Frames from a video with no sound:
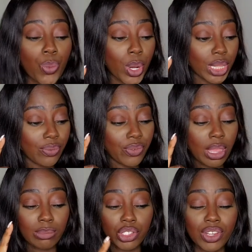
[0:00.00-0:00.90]
what the
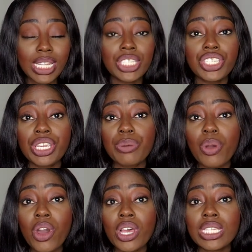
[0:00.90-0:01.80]
firm's strategy
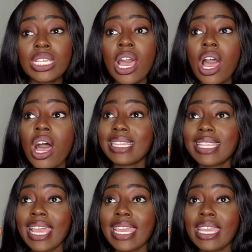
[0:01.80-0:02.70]
was.
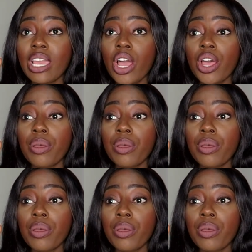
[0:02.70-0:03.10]
Did they